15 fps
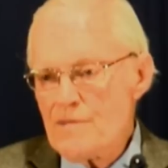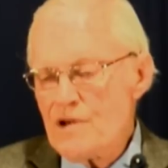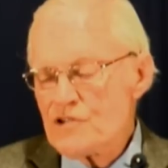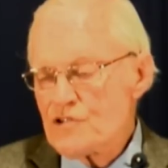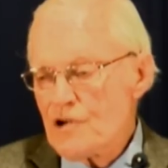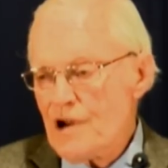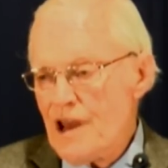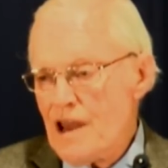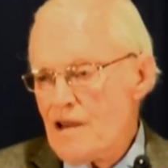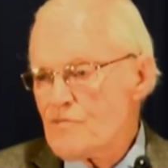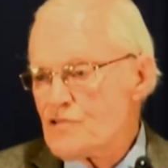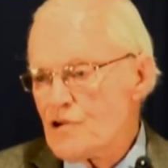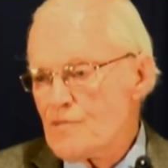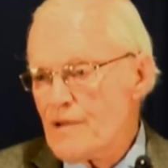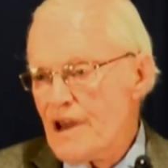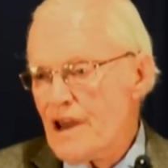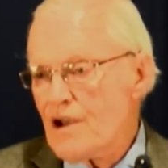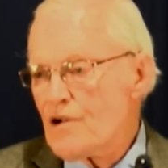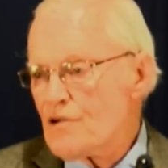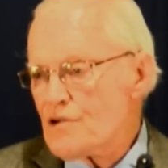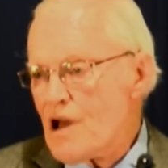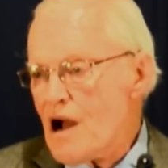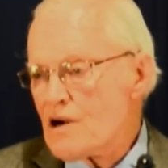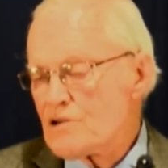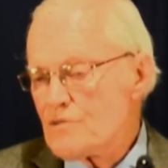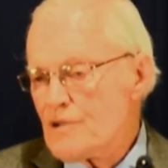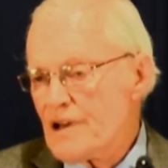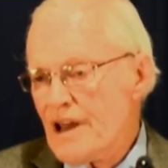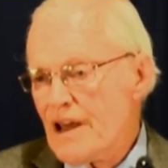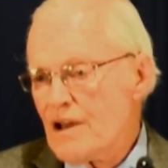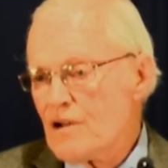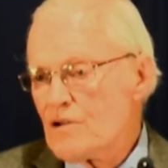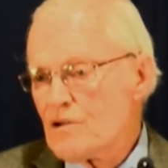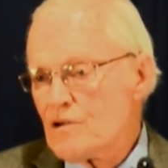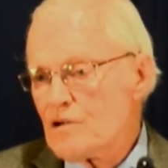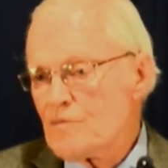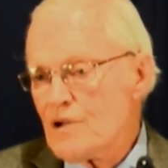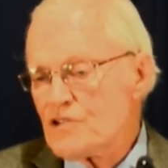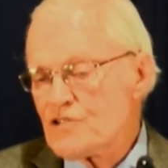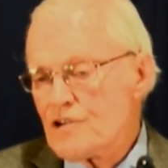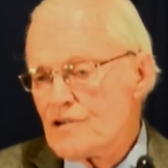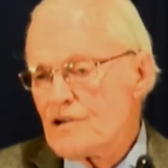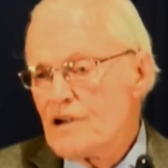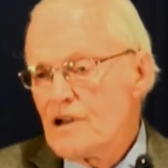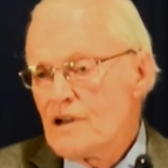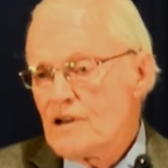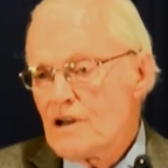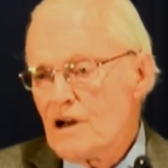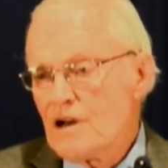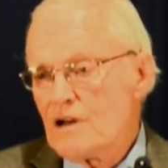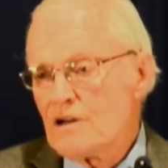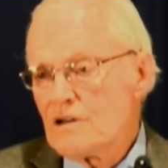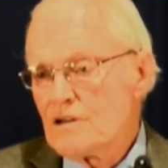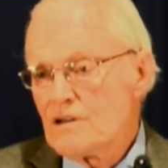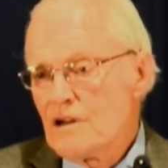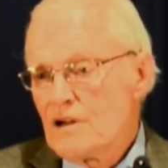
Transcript: Mr. Ames or me or Dr. Manale or Mr. Uh,